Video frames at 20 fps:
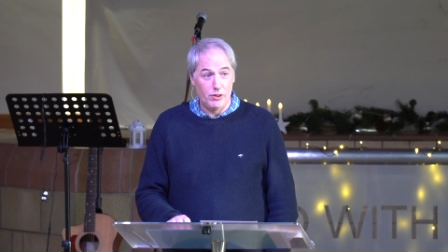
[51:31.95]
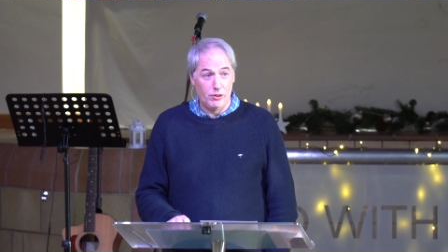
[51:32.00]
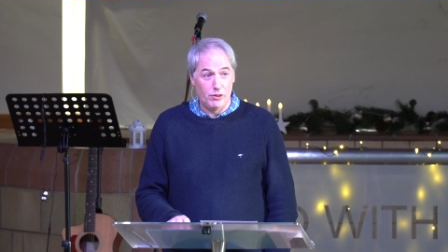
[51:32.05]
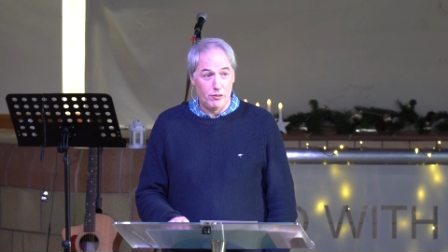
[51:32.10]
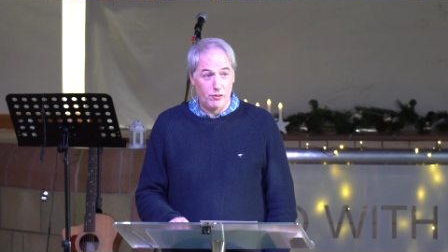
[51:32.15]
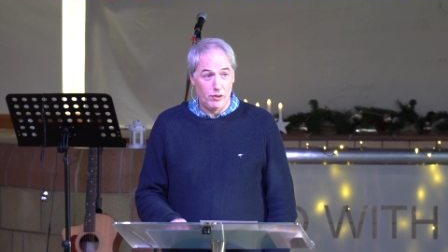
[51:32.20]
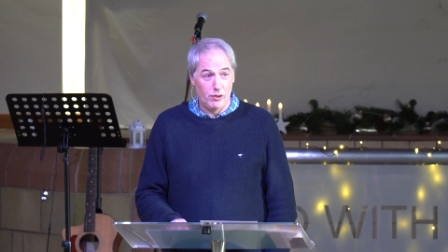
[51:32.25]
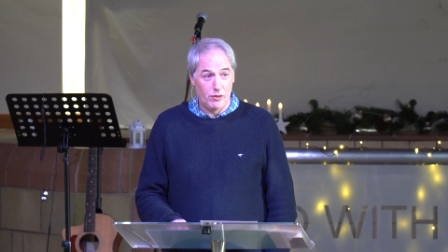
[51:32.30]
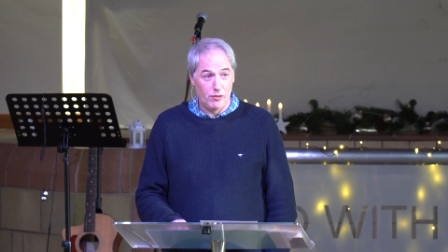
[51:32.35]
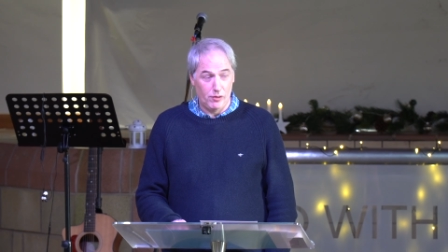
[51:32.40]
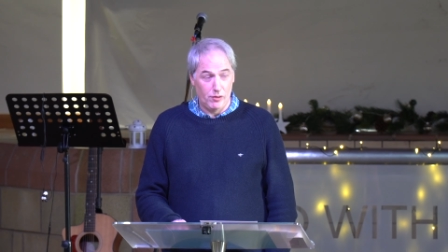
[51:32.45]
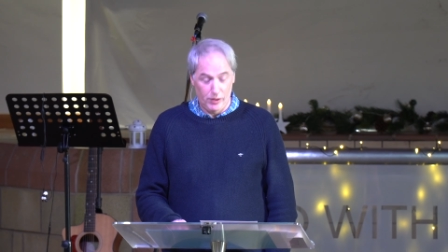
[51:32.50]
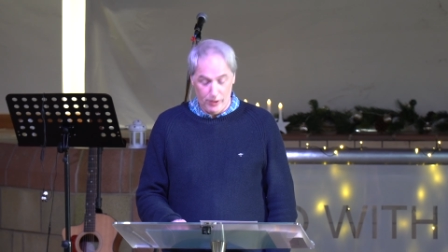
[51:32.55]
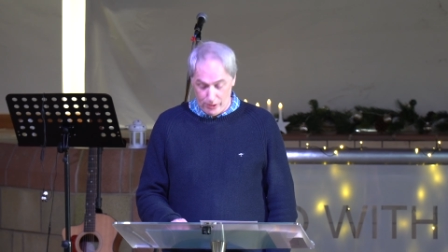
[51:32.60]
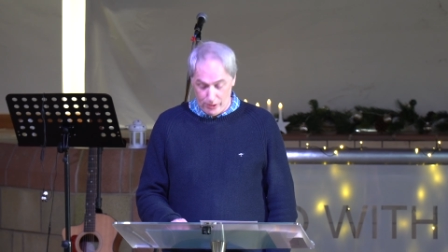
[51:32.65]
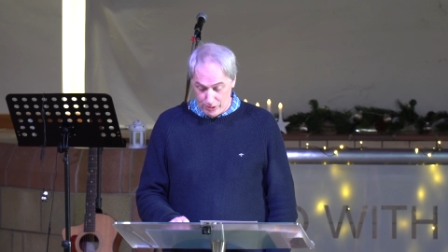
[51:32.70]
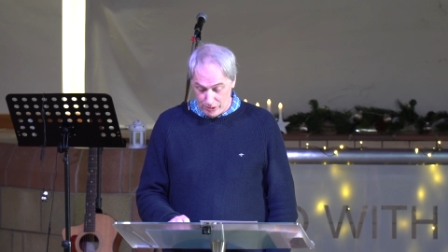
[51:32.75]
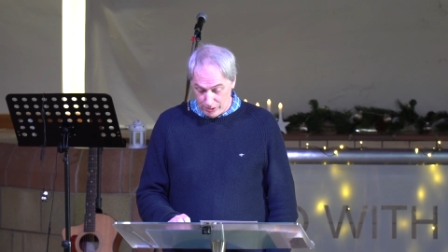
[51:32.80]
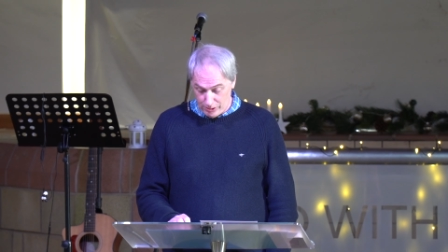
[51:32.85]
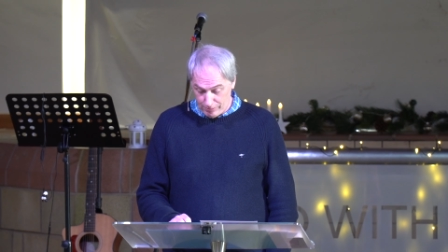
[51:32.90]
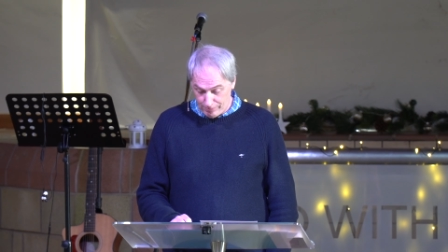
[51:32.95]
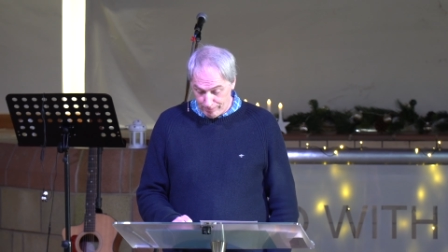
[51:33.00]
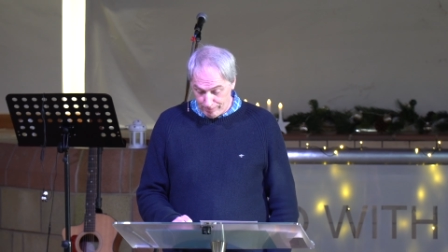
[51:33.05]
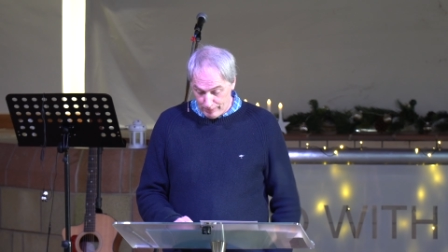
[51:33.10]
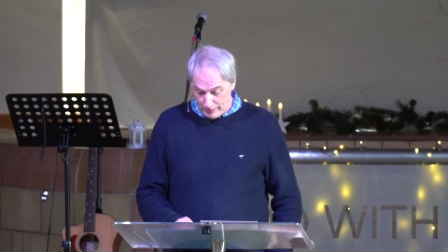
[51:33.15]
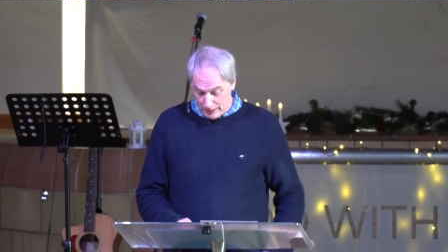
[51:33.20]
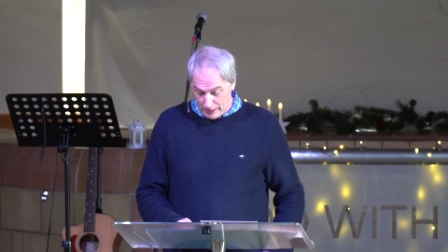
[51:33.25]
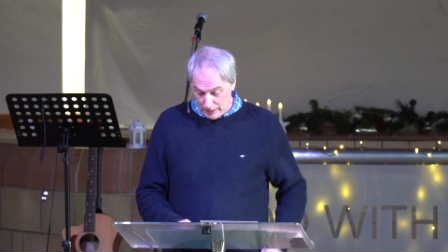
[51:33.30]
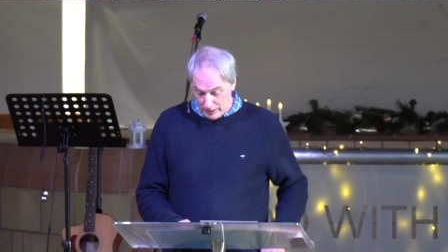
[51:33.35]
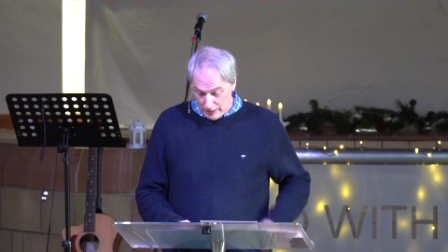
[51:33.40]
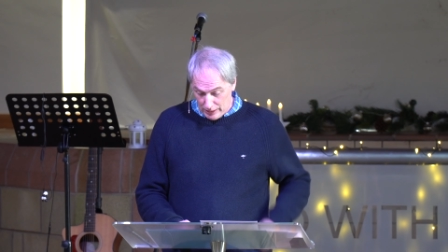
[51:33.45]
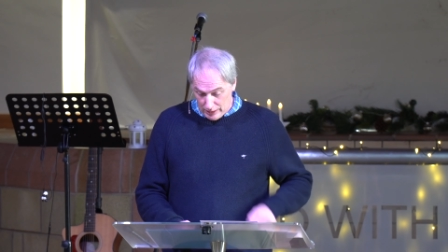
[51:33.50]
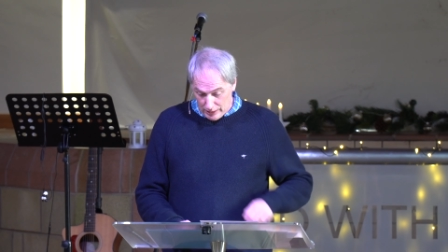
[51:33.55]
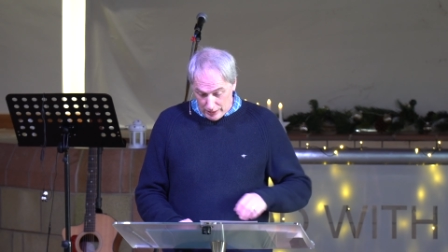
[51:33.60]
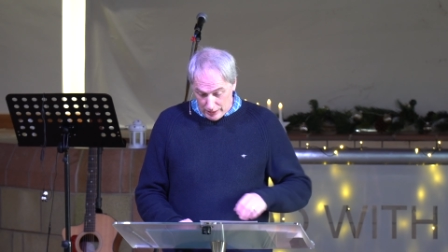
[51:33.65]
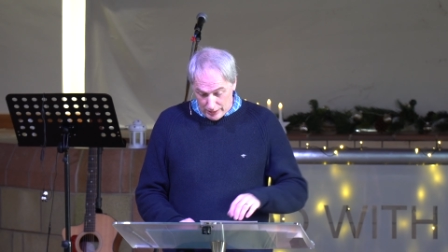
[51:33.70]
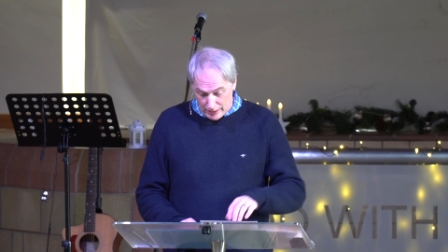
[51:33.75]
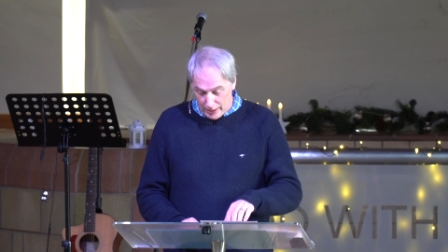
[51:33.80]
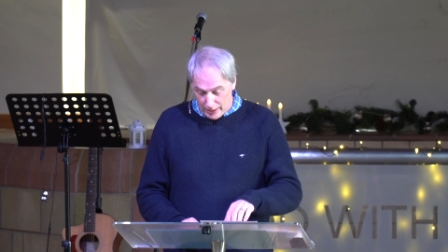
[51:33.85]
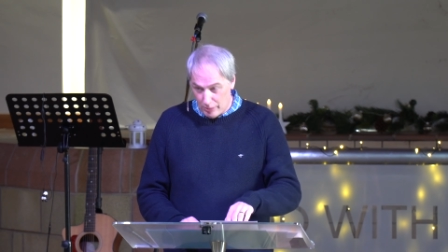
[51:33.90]
and your faithfulness.
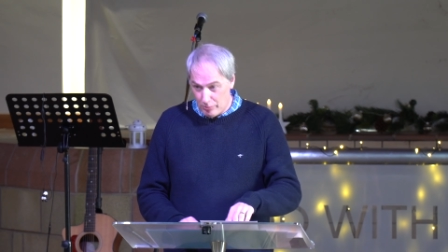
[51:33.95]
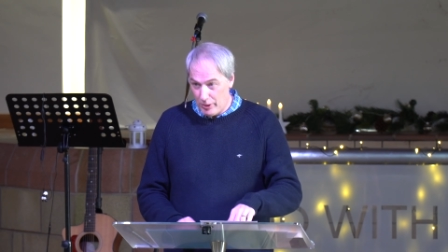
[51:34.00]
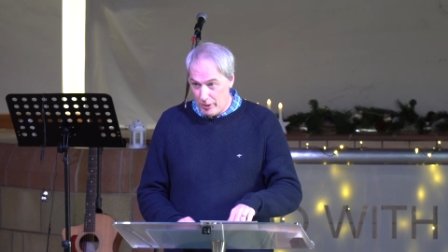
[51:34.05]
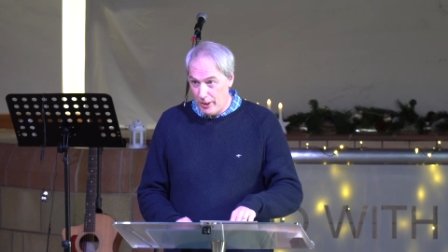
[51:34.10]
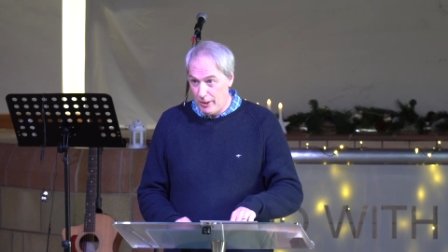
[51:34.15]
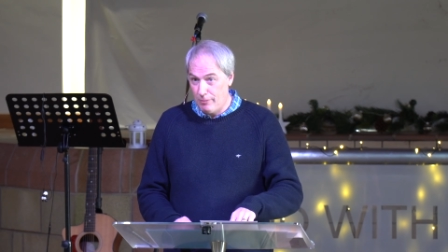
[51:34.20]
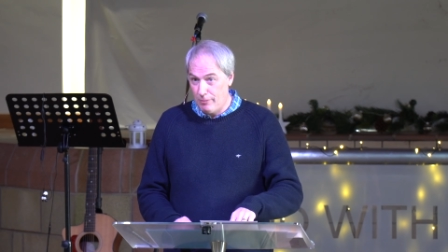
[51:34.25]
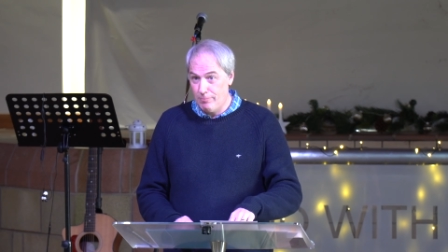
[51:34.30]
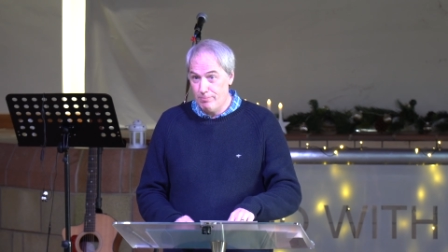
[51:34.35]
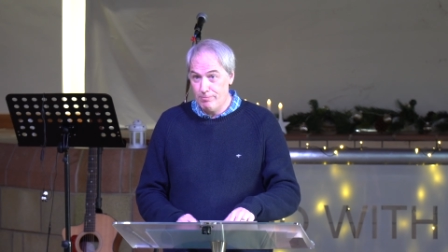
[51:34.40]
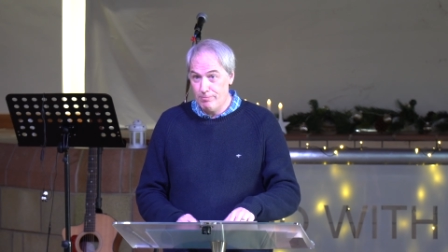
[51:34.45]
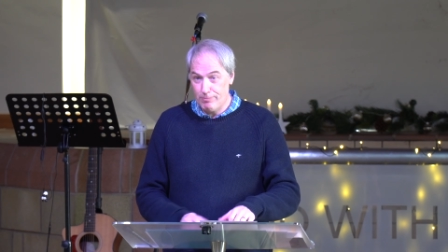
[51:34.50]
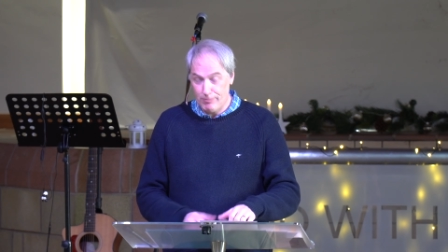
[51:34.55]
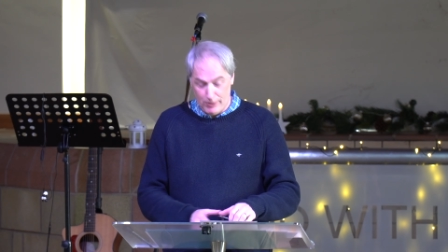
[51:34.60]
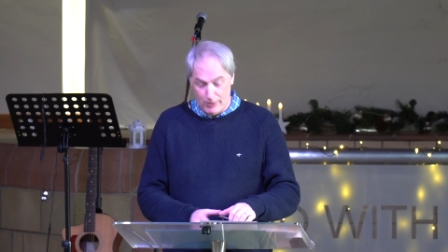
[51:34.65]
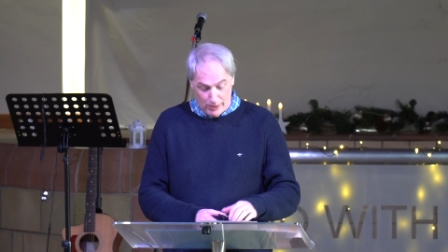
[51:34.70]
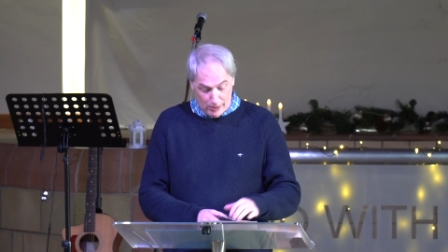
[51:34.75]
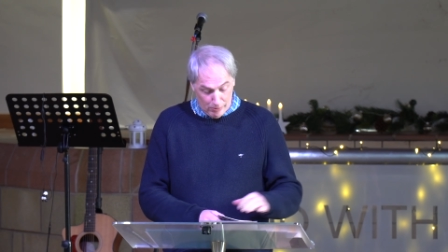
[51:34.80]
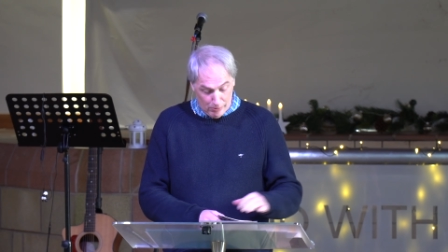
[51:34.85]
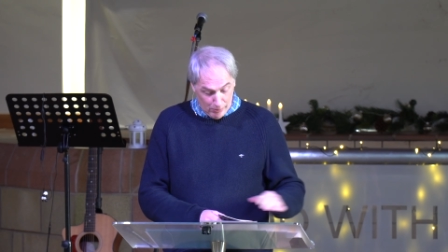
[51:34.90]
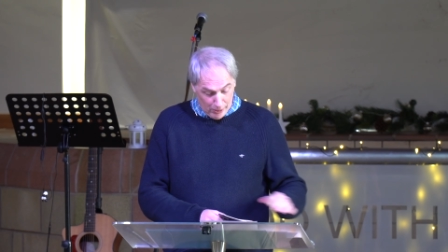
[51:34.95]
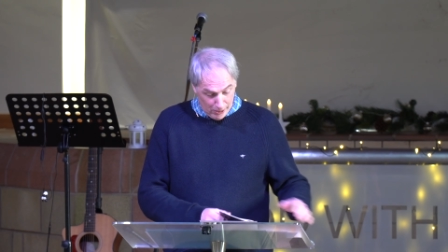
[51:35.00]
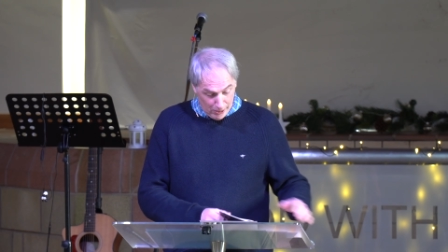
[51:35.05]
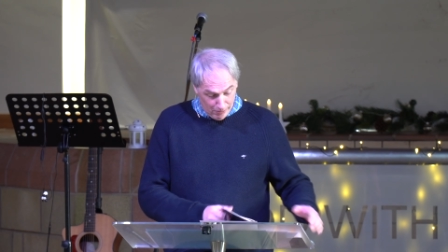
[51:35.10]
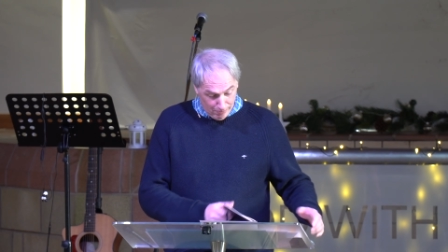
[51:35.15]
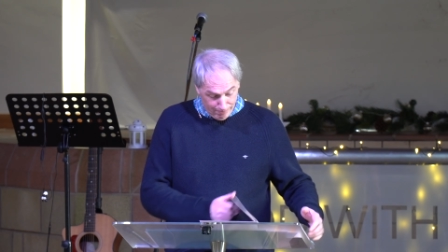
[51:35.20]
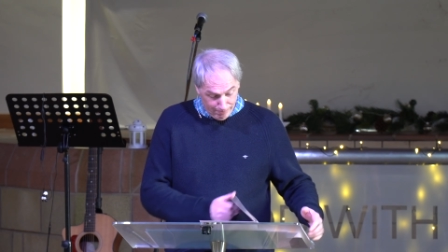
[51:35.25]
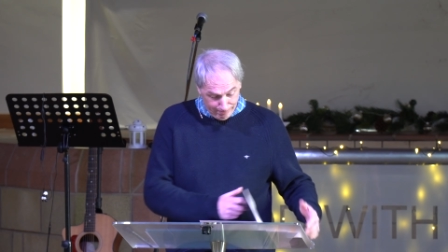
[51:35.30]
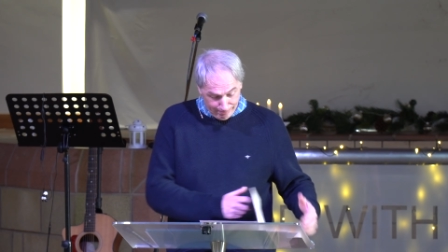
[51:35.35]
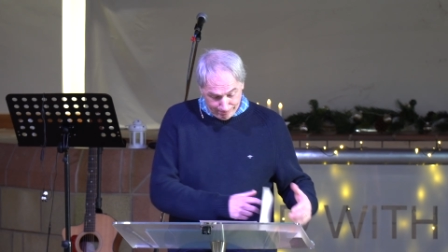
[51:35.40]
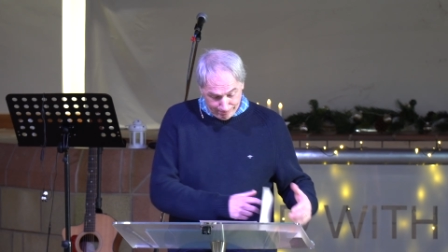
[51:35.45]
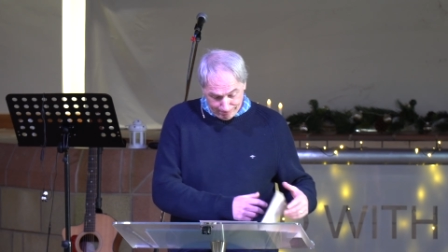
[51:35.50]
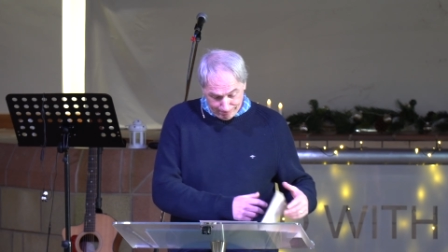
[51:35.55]
Amen. Amen.